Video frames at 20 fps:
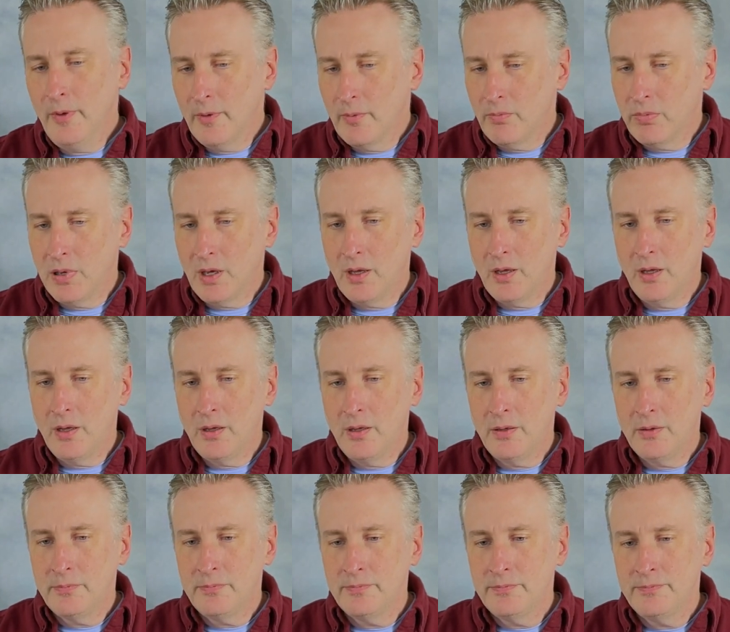
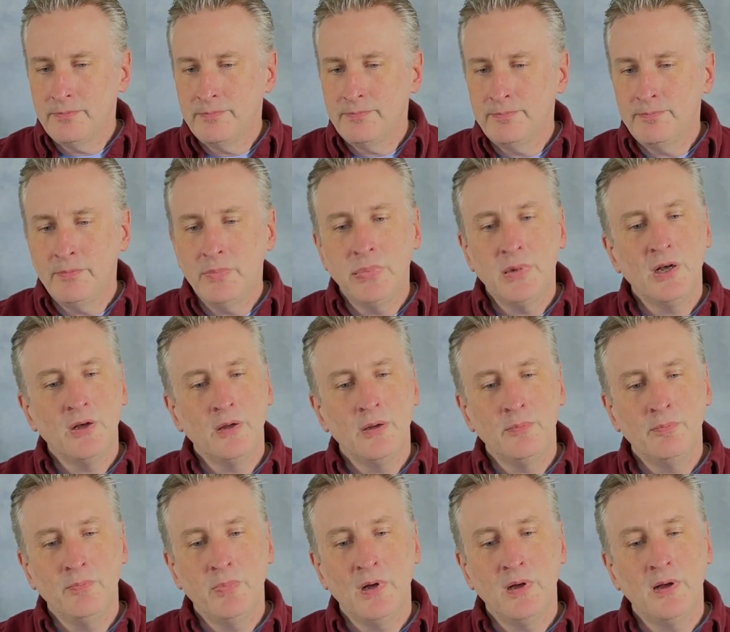Bum
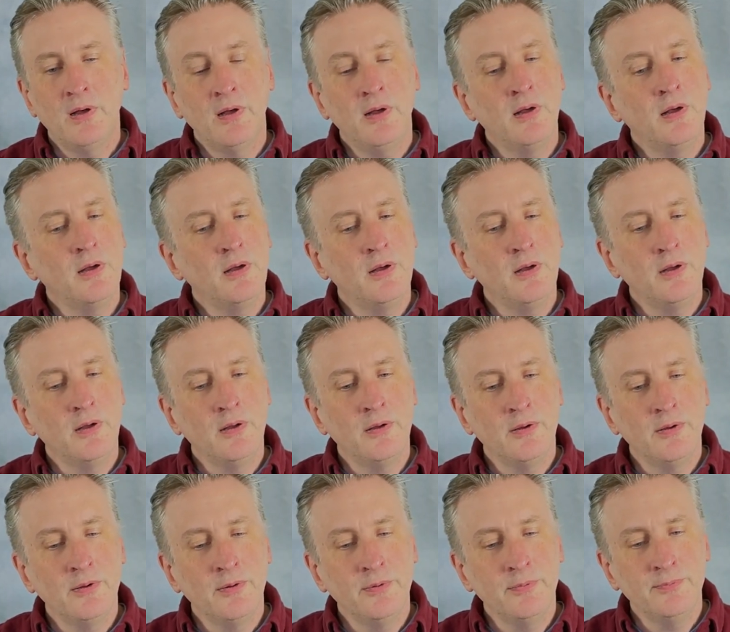bum
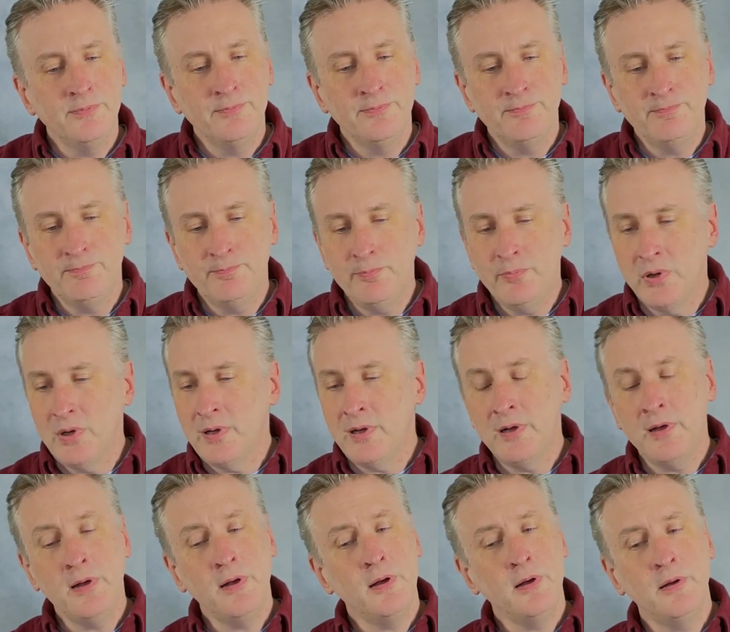bum
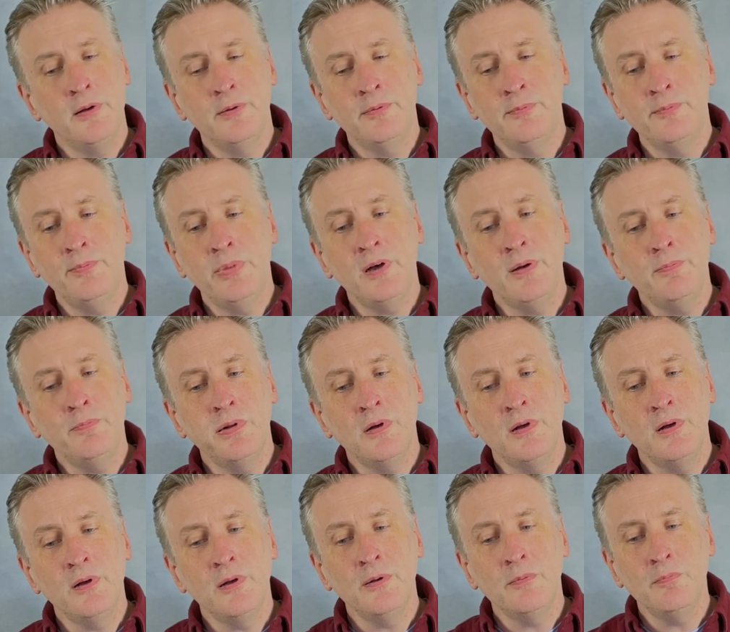bum ba
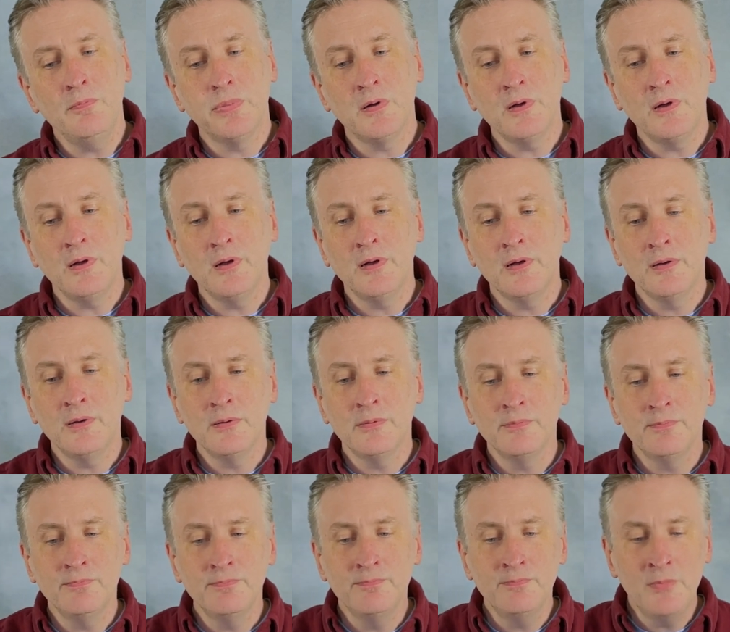bum
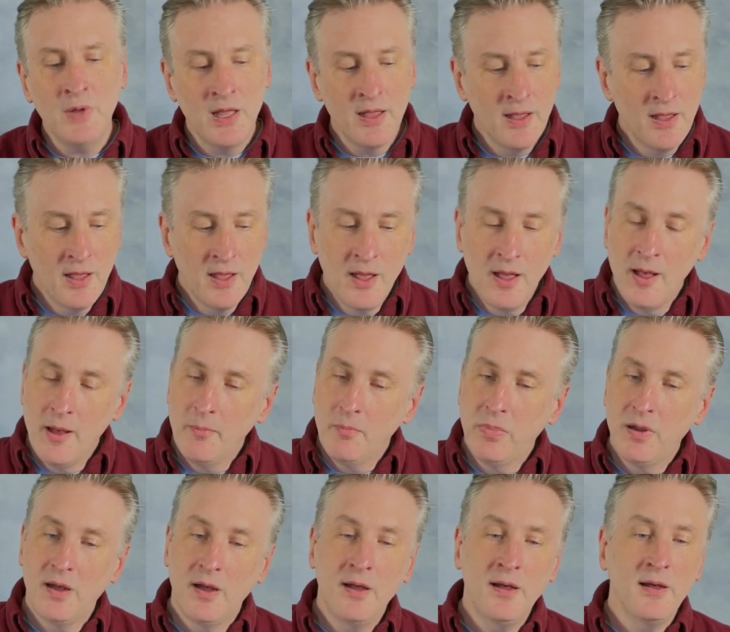bum
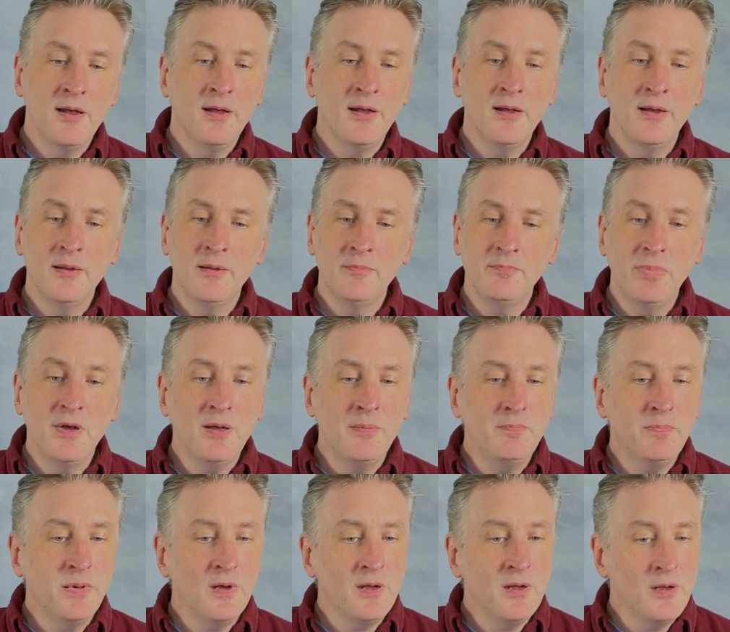bum ba
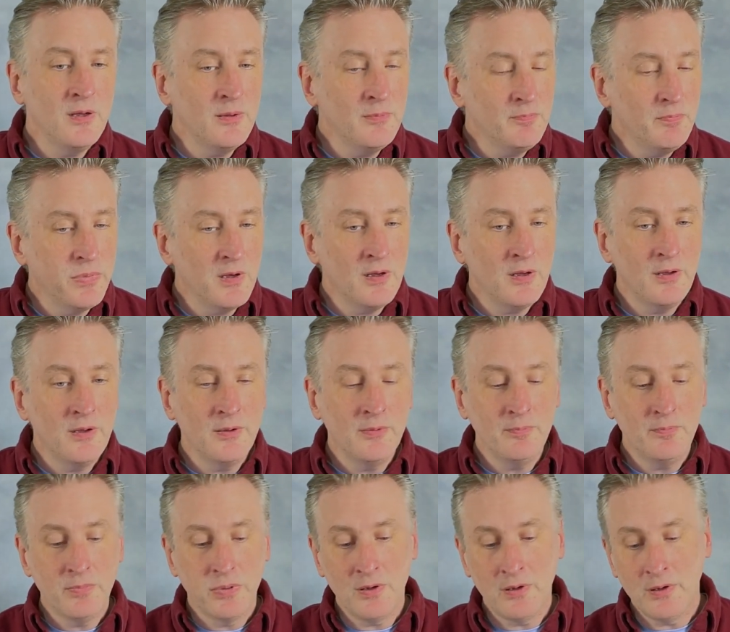bum
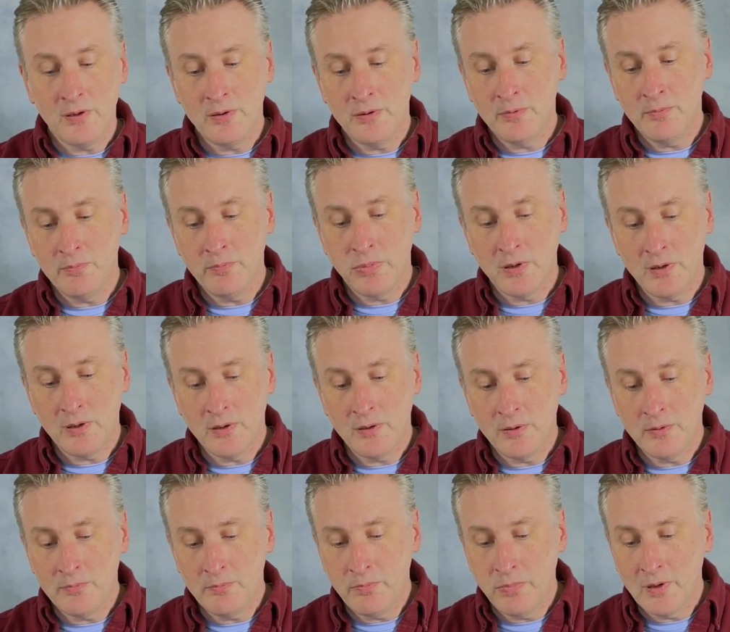bum bum
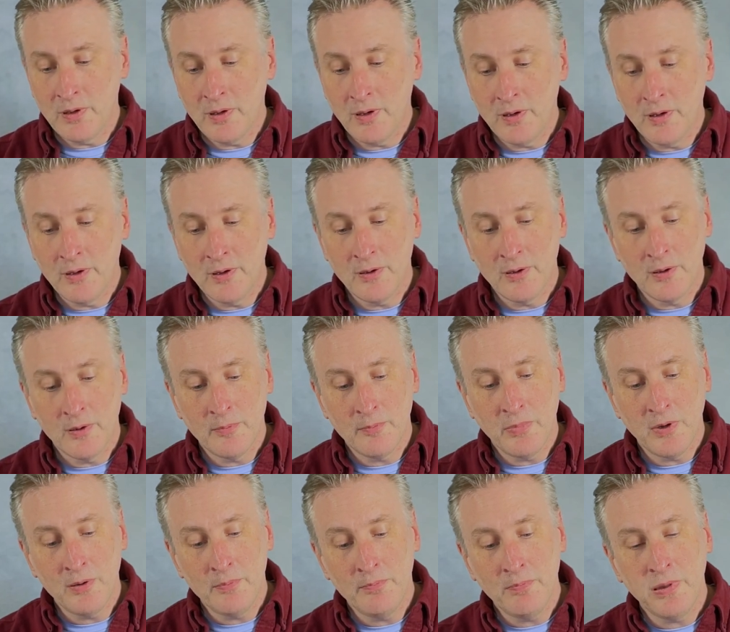bum bum
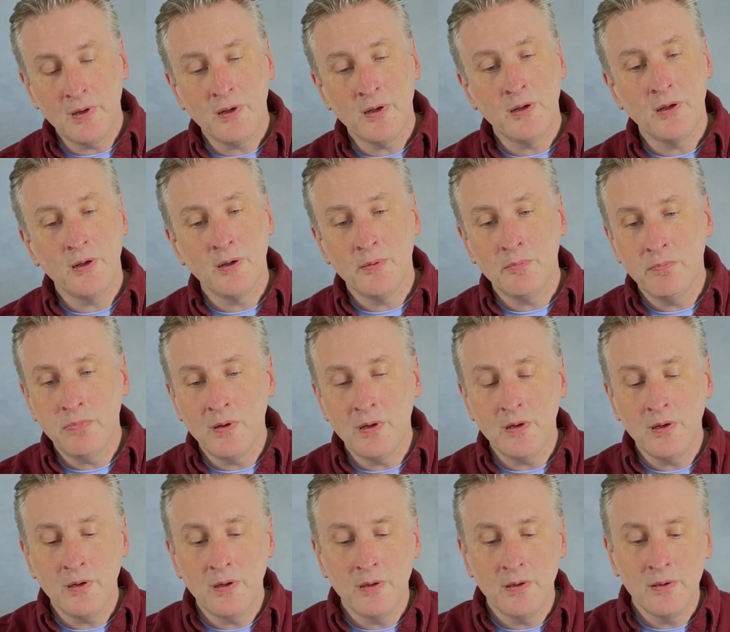bum
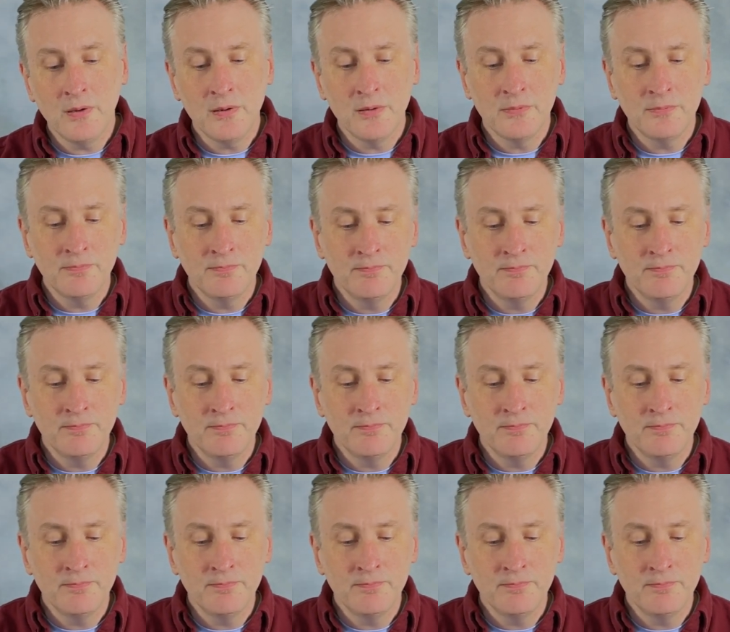bum